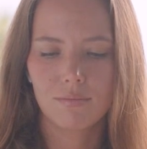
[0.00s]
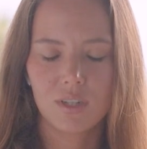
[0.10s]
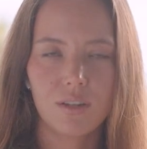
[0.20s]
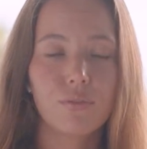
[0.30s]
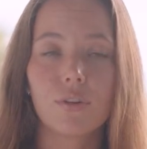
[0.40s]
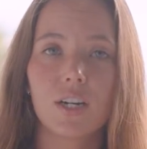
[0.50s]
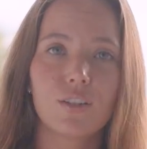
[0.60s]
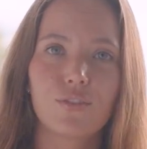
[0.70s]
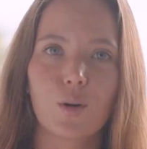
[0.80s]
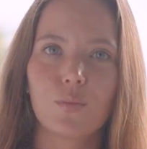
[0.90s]
different
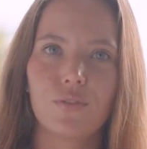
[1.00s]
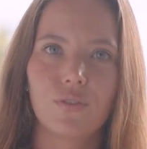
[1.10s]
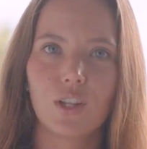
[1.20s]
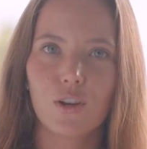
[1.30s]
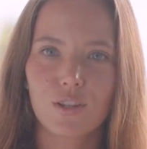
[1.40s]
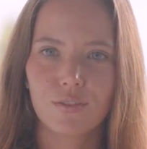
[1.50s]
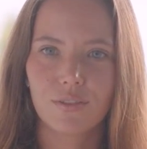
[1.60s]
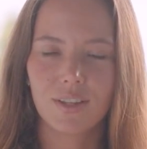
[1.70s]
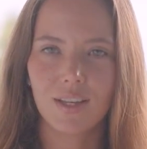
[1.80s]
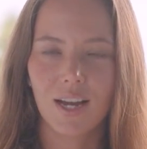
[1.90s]
from the
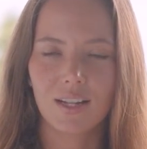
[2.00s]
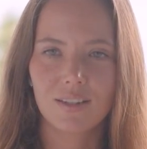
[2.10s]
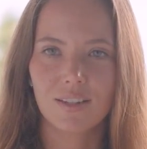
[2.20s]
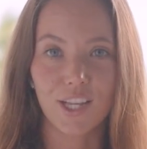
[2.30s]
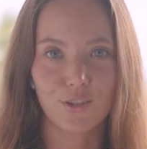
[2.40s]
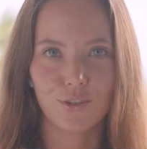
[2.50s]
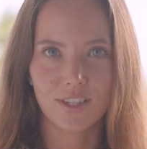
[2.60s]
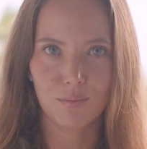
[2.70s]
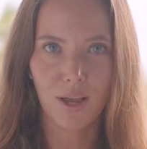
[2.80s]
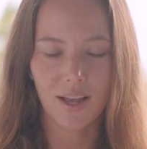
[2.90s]
philosophy that
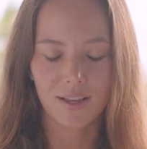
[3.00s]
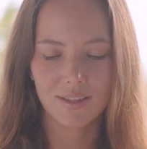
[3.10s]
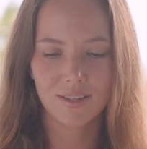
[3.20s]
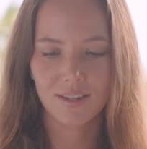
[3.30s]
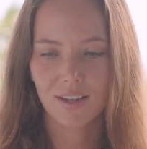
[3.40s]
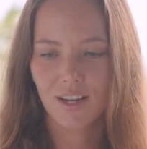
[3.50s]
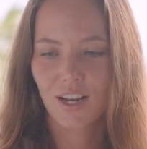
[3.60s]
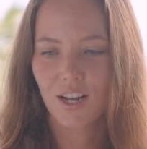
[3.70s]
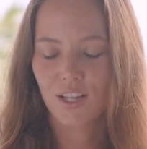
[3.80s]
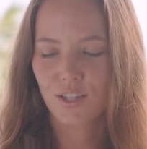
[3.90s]
naturism has.
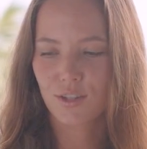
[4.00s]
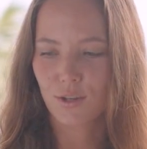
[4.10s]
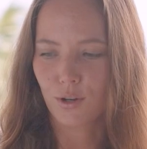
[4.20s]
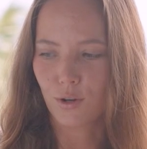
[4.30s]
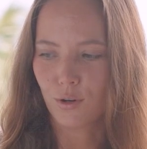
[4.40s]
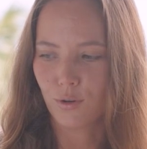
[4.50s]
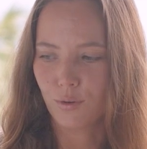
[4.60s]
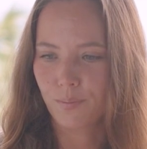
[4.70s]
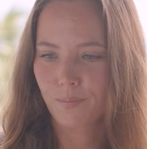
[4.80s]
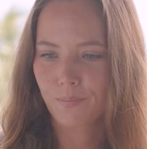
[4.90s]

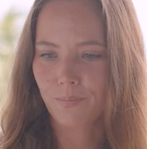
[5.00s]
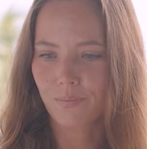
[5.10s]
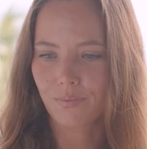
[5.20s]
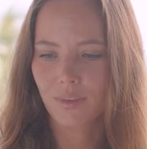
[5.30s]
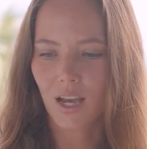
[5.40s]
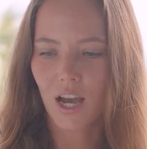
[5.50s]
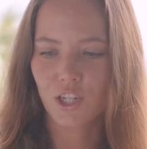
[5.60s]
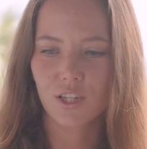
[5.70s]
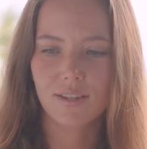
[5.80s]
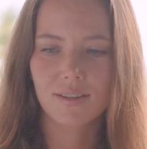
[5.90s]
So I
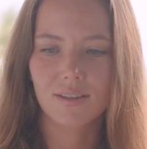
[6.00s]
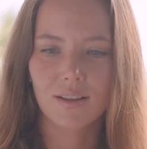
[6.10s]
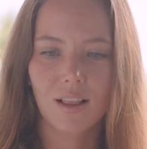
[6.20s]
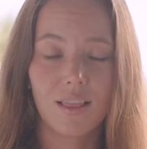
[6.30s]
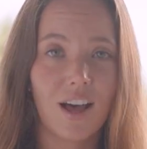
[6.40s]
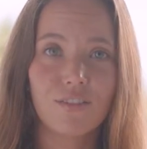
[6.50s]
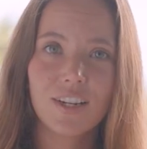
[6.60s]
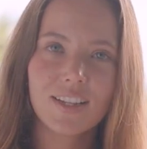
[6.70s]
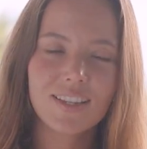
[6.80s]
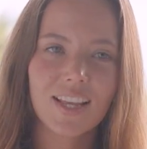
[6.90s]
just love
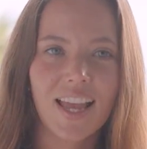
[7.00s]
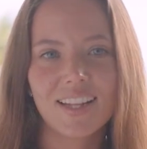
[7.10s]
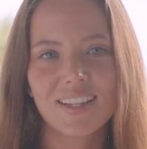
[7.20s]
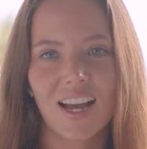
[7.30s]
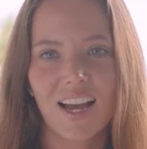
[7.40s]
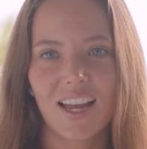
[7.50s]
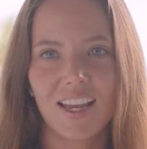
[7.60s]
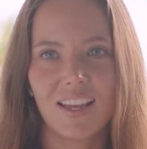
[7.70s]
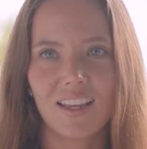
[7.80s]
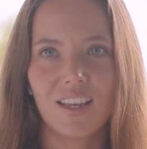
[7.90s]
it, and
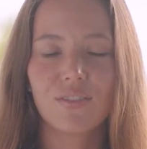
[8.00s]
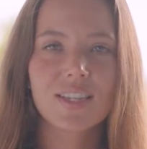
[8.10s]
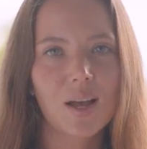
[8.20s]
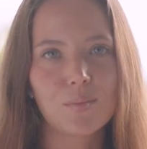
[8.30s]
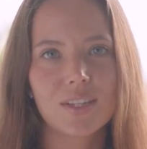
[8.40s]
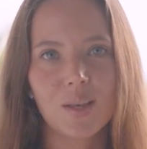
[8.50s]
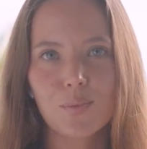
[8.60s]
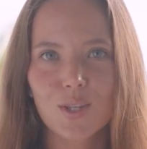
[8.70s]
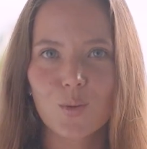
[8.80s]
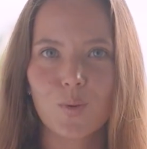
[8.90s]
I give some
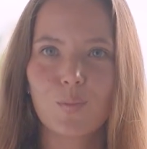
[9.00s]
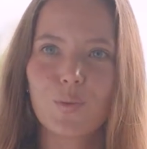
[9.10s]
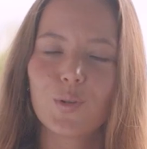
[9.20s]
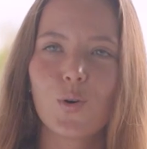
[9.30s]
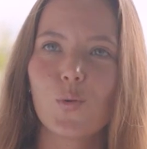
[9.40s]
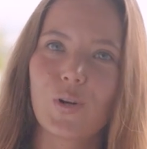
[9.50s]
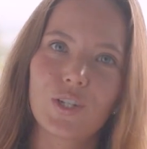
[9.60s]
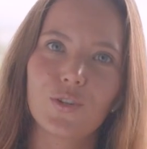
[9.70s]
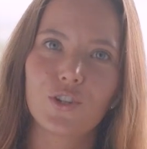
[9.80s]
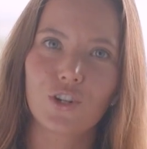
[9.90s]
tips to people who
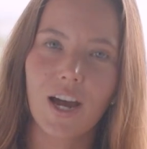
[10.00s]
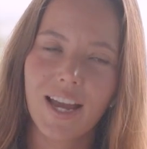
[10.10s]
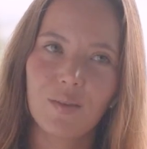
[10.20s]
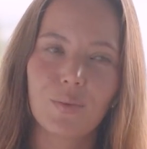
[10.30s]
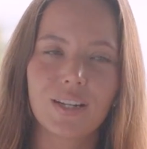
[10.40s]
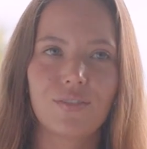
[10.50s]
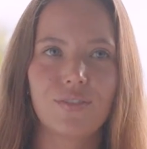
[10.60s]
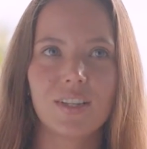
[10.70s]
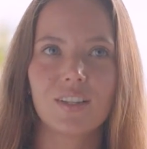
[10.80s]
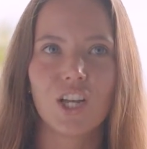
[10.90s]
want to try but
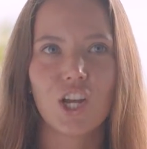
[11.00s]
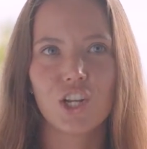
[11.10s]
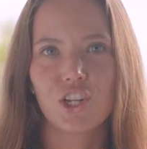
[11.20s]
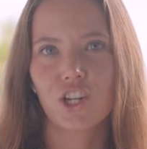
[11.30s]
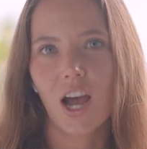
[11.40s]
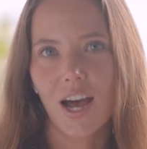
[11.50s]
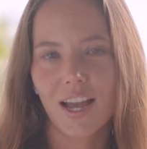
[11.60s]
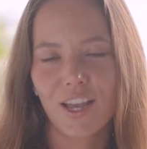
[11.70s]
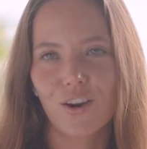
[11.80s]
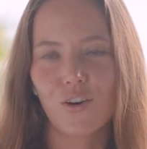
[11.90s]
feel
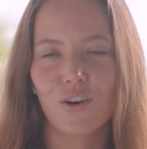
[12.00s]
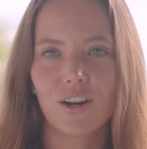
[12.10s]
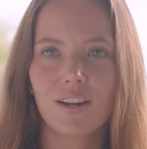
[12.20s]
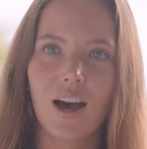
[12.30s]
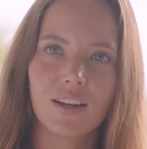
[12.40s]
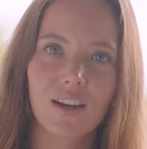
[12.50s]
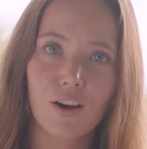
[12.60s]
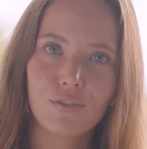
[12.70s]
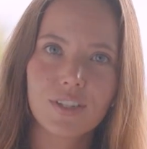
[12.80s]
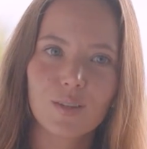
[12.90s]
shy or
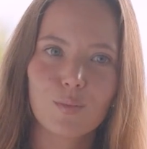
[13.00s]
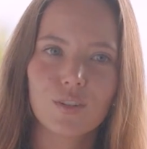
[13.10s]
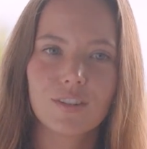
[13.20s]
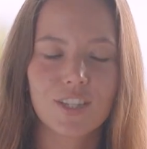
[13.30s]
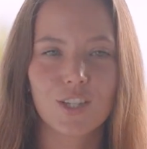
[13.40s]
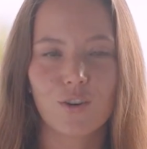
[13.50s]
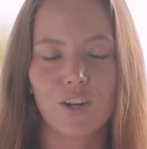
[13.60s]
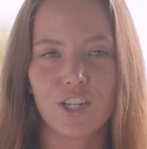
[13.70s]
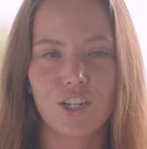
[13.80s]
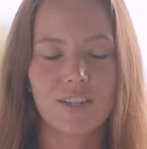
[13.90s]
uncomfortable. So
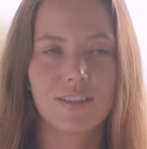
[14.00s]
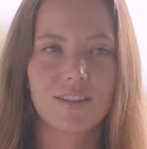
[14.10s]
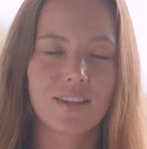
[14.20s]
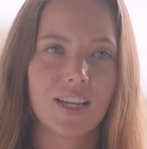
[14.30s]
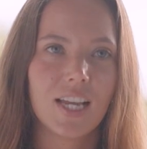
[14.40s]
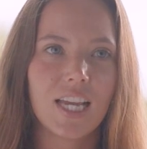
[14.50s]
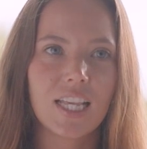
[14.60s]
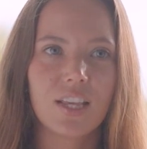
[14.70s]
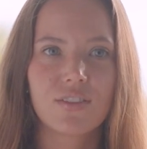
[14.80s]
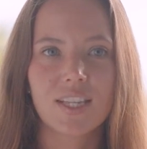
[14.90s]
I just
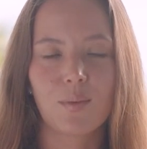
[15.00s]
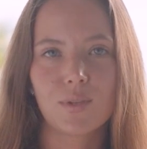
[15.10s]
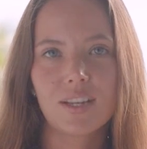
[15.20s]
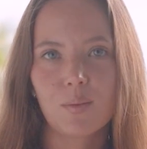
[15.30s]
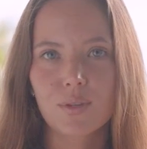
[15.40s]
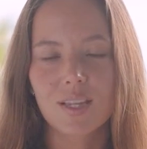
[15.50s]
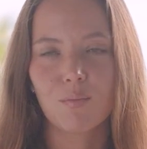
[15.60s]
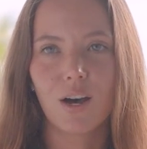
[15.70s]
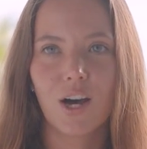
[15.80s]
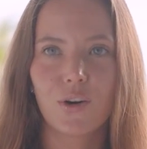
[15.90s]
give some tips
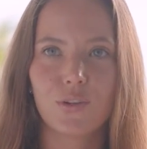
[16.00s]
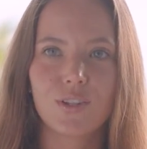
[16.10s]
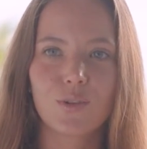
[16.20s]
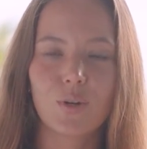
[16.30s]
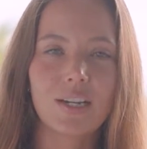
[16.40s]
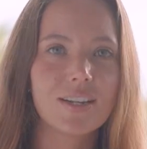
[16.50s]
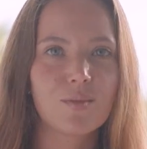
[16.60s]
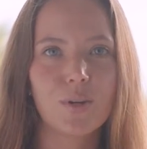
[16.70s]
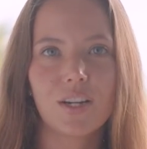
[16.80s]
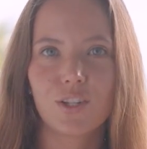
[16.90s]
about where is
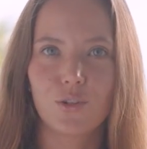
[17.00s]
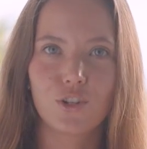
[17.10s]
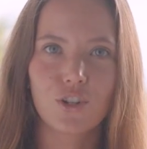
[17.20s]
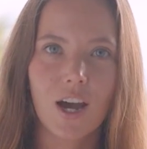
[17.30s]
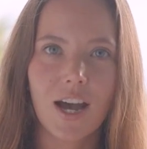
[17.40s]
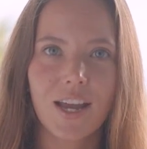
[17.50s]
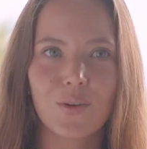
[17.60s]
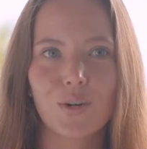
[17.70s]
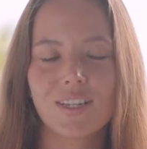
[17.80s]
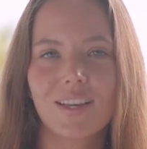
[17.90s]
better to try,
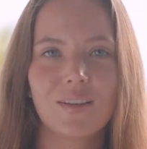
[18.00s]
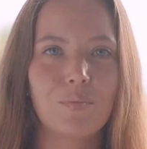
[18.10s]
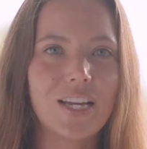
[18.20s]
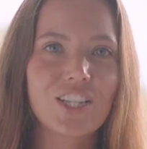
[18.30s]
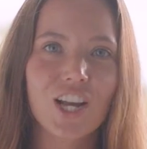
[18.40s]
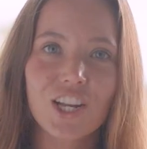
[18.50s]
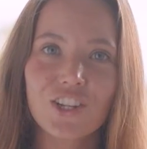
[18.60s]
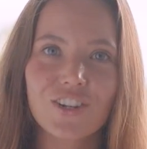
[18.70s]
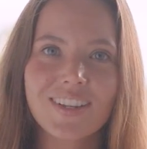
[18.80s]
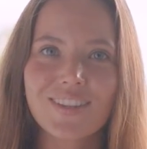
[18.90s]
what are the best
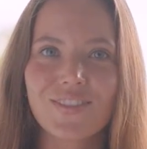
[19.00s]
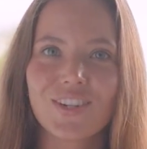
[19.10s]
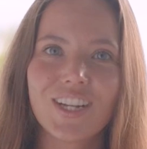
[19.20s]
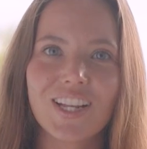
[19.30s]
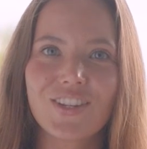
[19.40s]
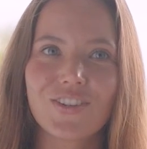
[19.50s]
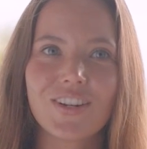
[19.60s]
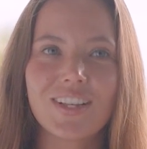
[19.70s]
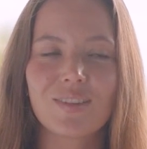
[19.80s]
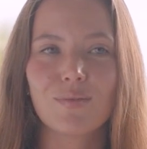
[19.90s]
countries for
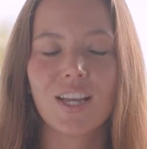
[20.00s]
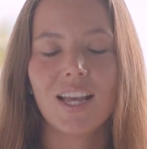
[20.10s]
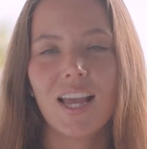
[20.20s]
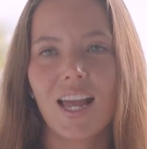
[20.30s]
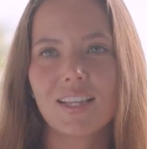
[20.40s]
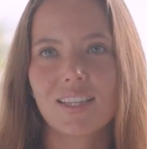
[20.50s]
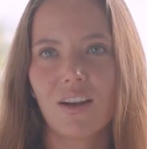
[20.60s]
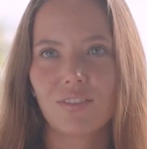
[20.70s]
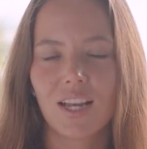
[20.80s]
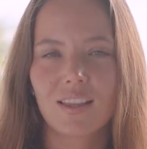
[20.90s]
naturism, and
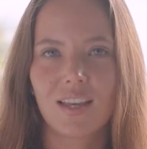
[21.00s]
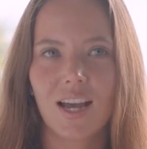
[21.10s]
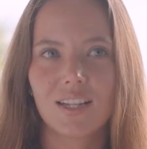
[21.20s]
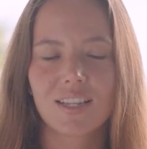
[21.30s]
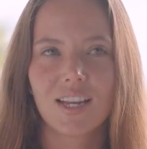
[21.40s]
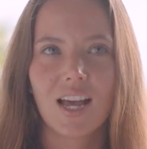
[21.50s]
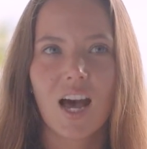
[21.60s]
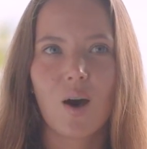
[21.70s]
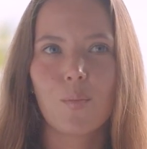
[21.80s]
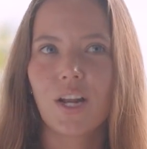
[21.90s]
stuff like that.
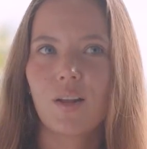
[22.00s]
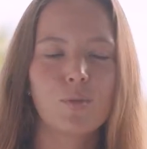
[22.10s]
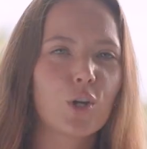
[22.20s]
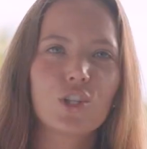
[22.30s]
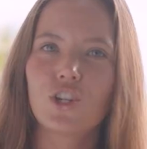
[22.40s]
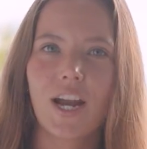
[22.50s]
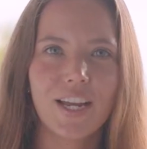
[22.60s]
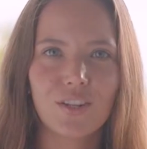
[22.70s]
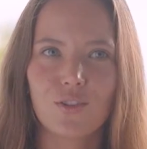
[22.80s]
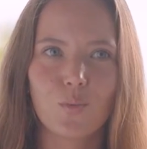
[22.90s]
But I'm not
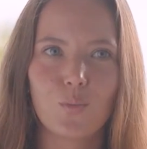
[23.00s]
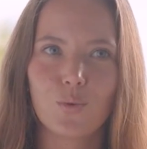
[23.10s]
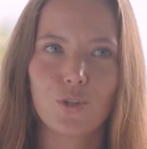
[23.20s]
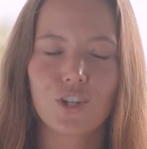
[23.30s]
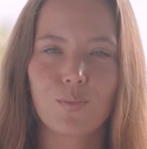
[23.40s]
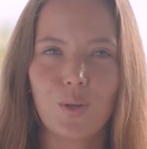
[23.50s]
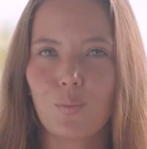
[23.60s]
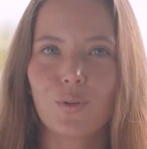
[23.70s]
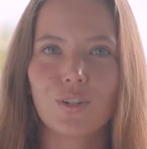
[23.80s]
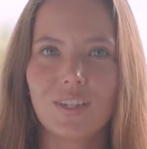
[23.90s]
trying to push
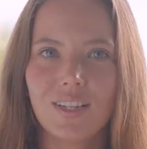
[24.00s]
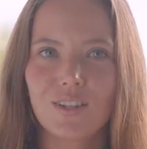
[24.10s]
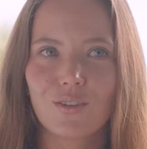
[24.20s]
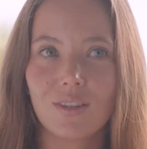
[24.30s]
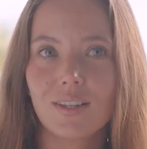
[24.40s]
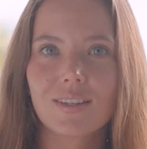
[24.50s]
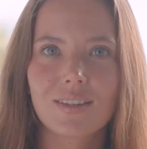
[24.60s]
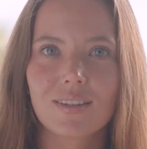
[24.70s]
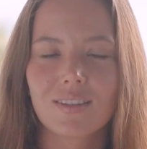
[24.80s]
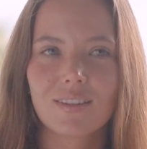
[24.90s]
people into this